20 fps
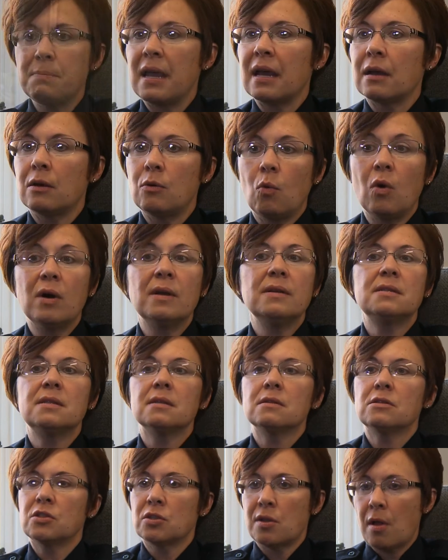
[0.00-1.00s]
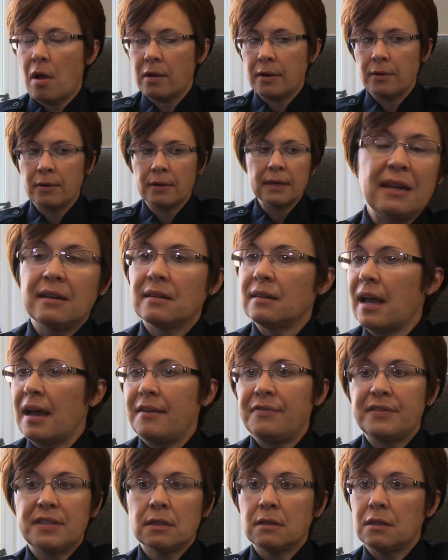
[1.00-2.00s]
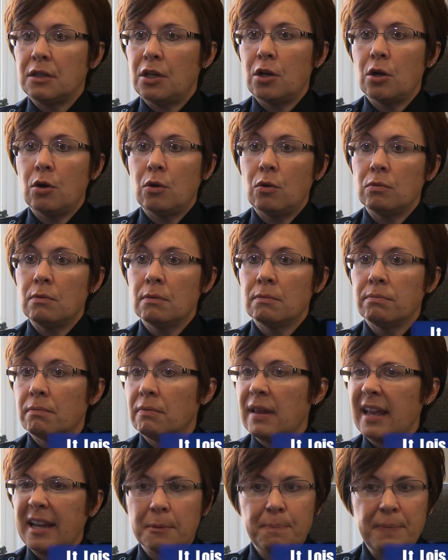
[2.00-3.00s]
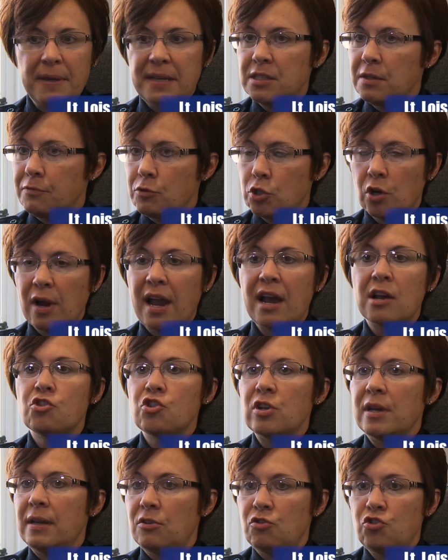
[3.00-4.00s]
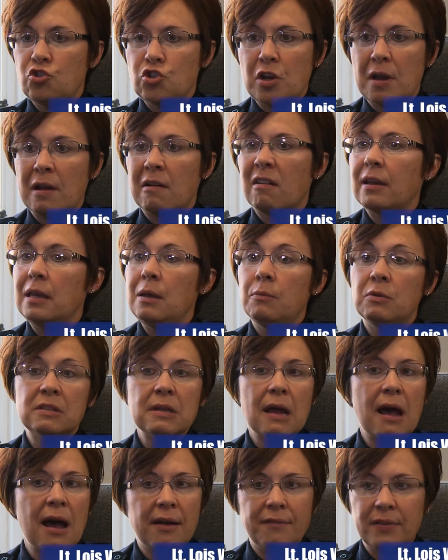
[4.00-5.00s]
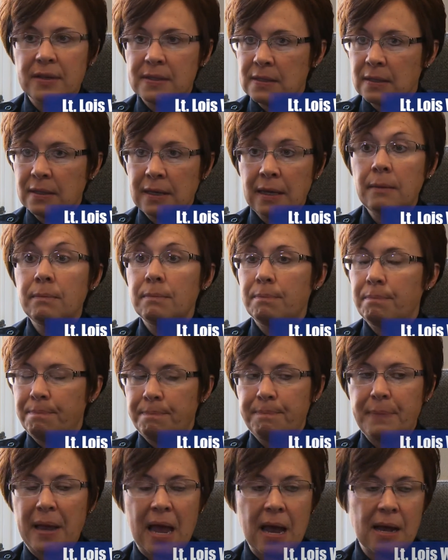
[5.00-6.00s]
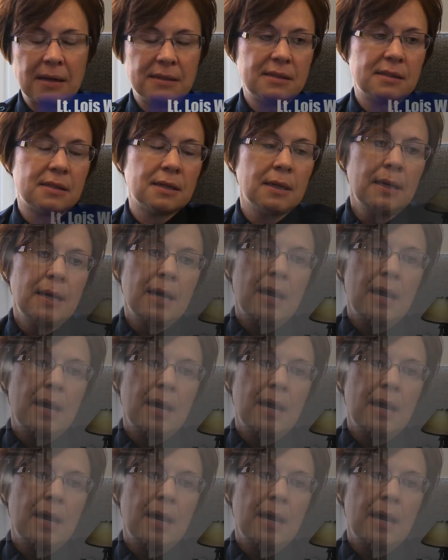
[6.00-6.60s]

man was slaughtered and left, you know, like a piece of trash in his chair. He was obviously passed